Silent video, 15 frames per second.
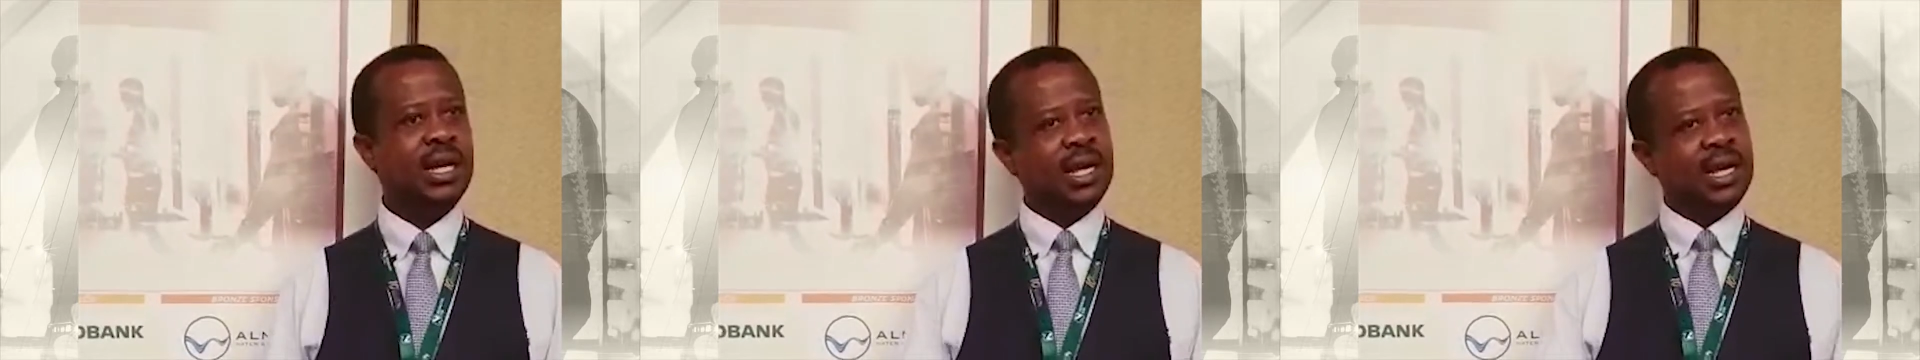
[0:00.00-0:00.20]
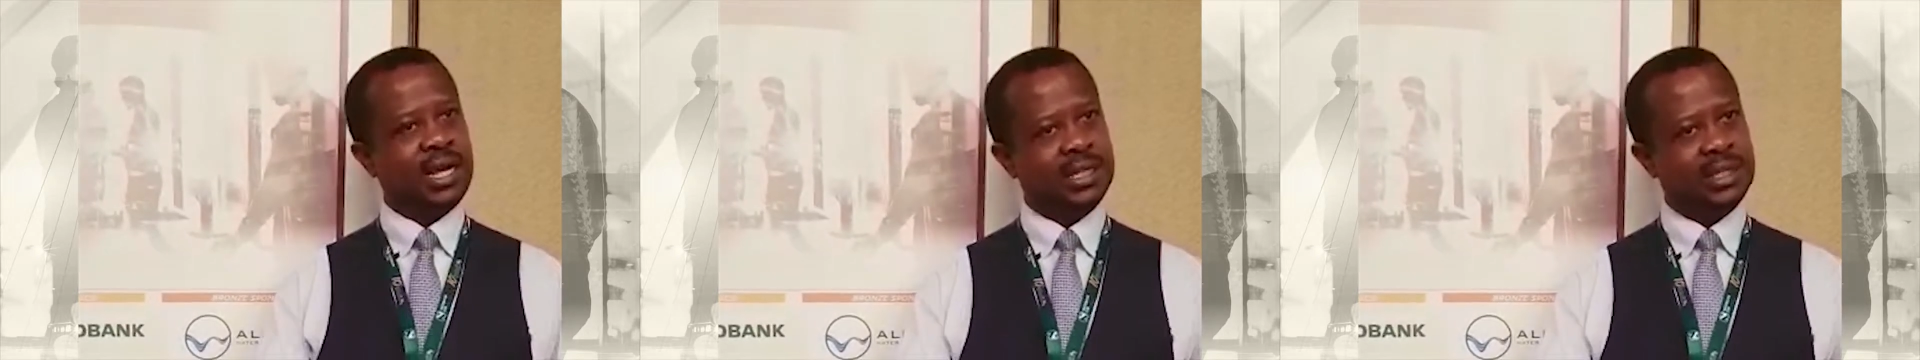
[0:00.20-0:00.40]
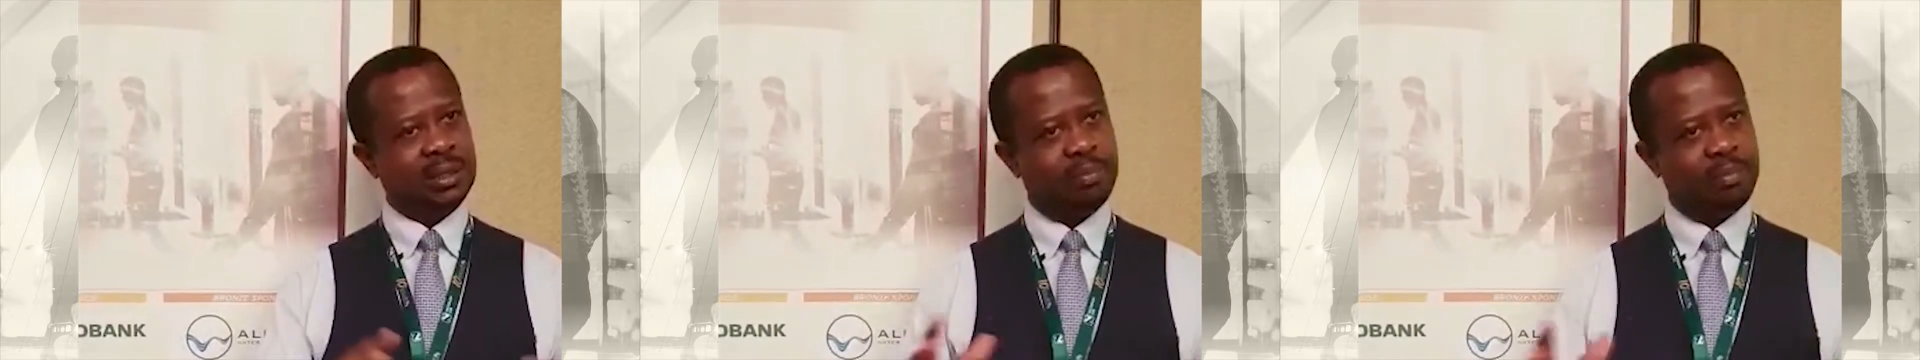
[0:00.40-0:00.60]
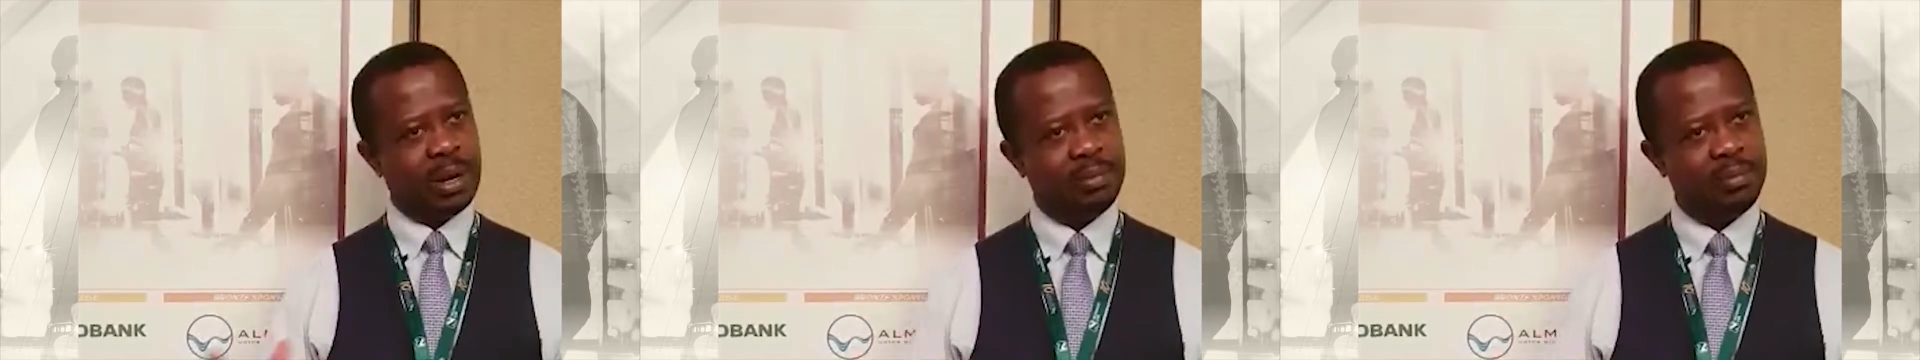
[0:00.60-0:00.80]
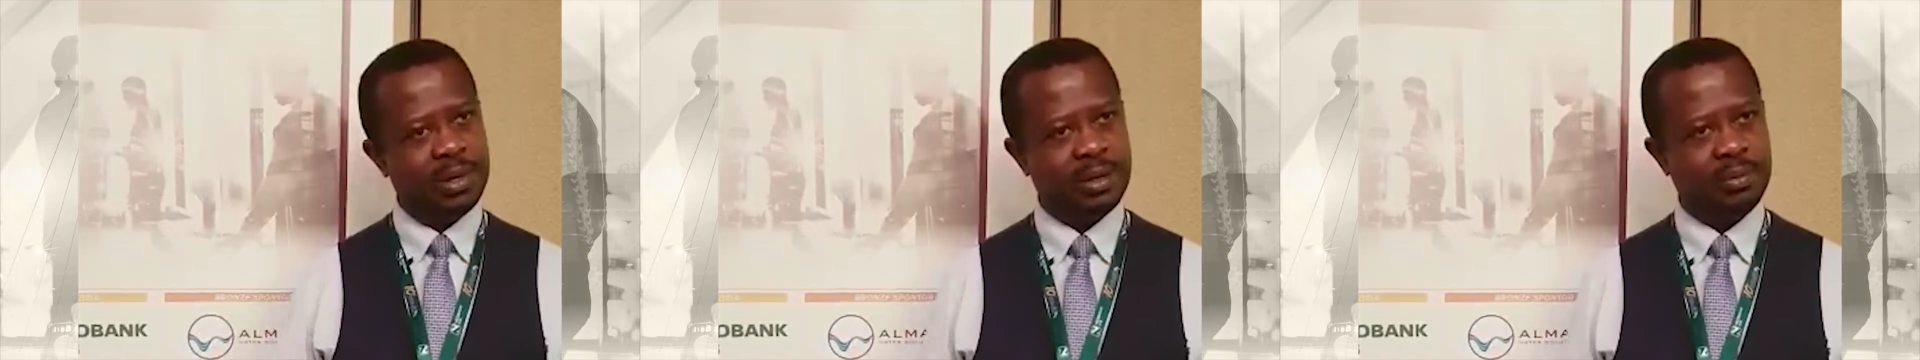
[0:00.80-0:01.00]
It's a
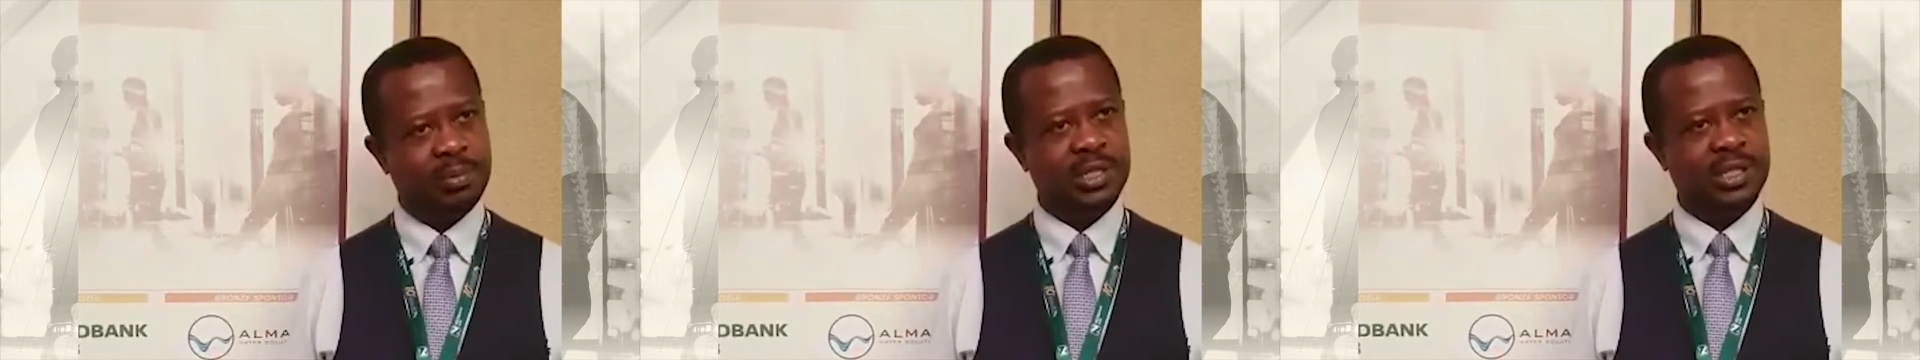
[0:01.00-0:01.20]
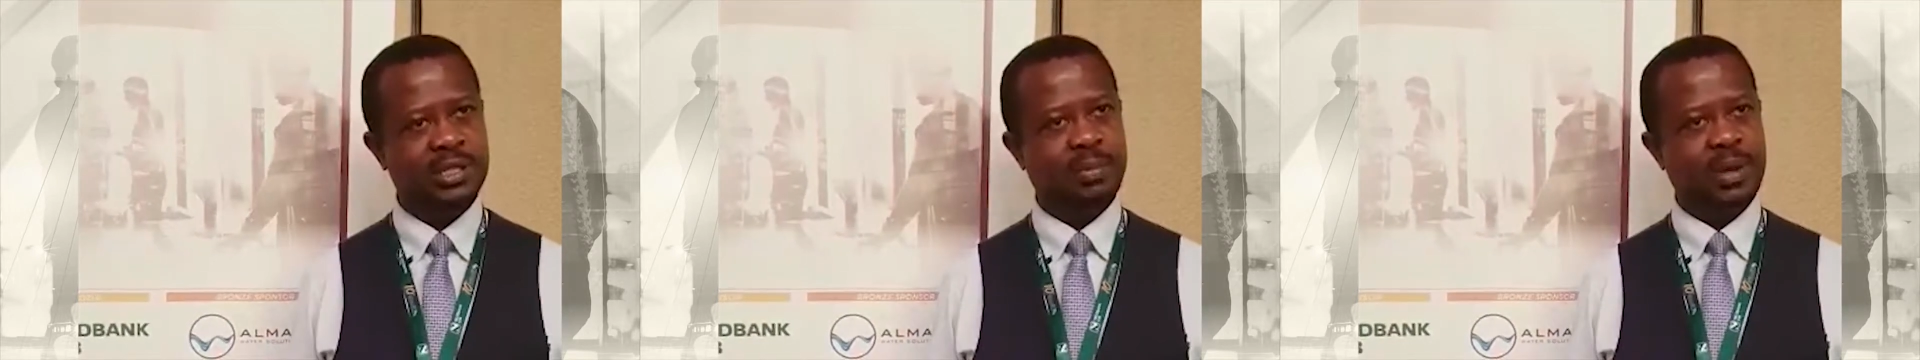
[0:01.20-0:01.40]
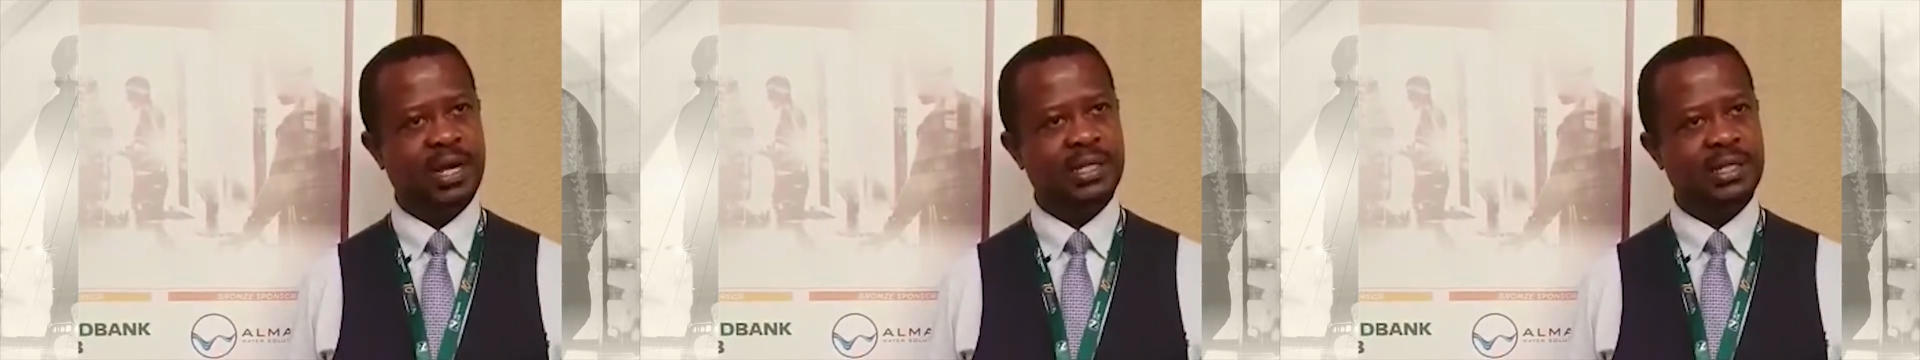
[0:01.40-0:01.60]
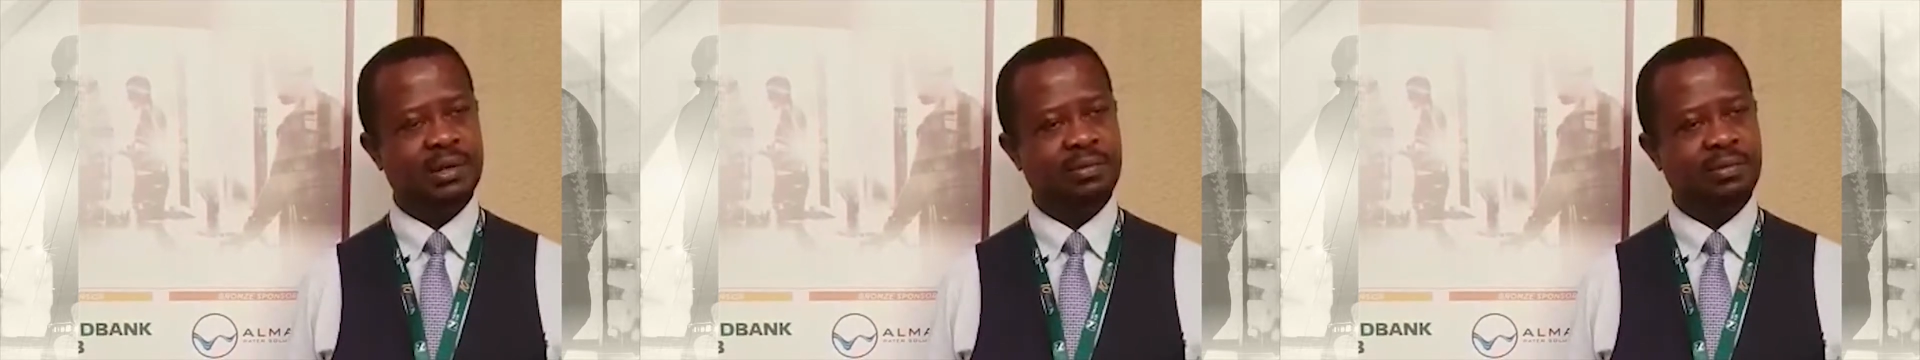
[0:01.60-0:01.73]
public perspective.